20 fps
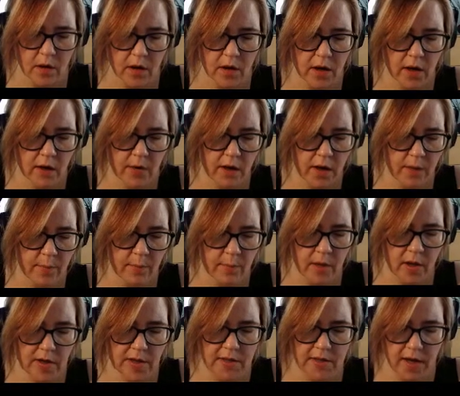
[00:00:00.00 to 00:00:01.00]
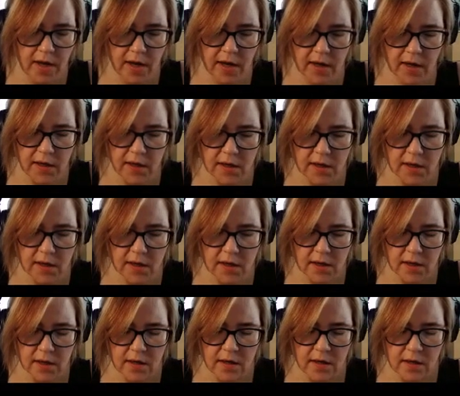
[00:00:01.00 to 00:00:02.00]
and that multi,
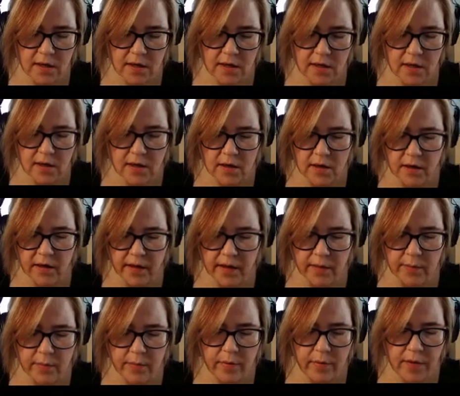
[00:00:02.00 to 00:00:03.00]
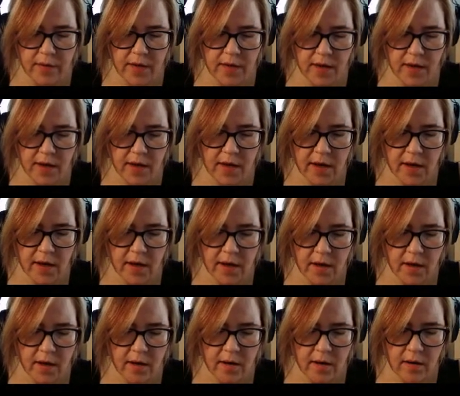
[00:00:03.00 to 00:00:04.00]
I am thinking,
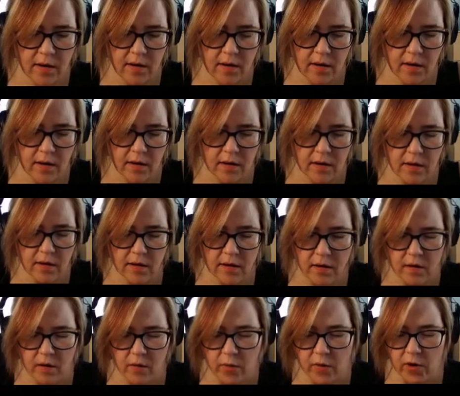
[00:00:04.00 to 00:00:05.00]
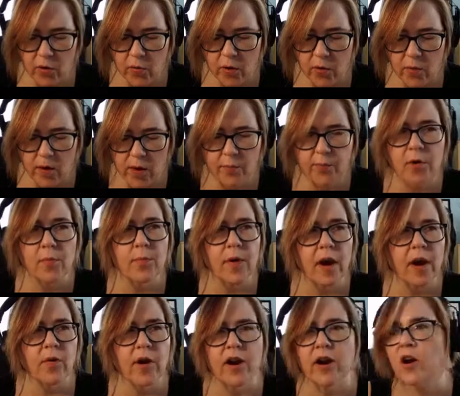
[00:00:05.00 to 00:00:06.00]
where do I want to put my
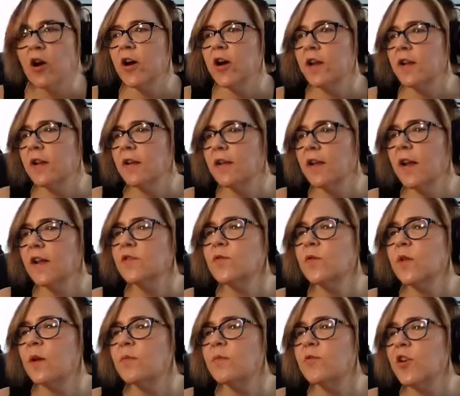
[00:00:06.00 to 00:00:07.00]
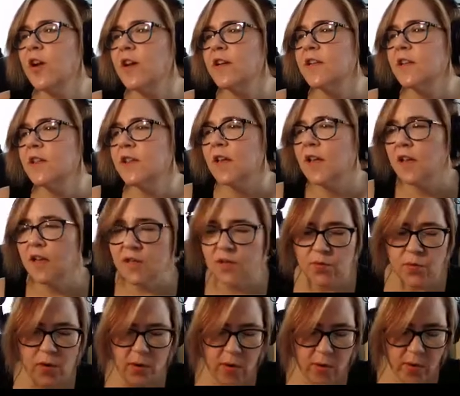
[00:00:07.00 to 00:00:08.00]
wrecker in? That's what I'm trying to think, is
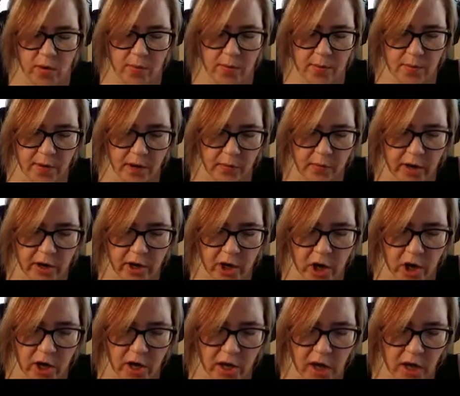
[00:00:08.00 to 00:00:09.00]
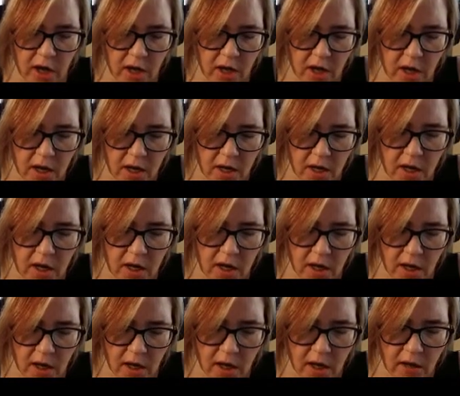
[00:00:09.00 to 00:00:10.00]
where do I want to put my wrecker in?
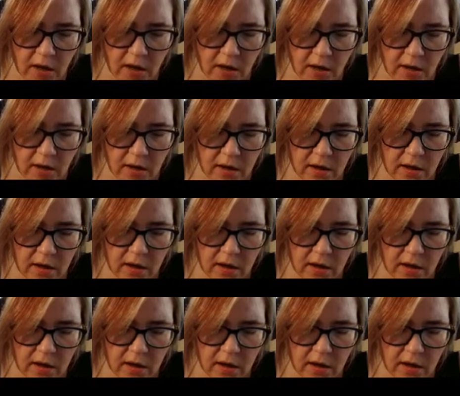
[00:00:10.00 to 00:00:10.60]
And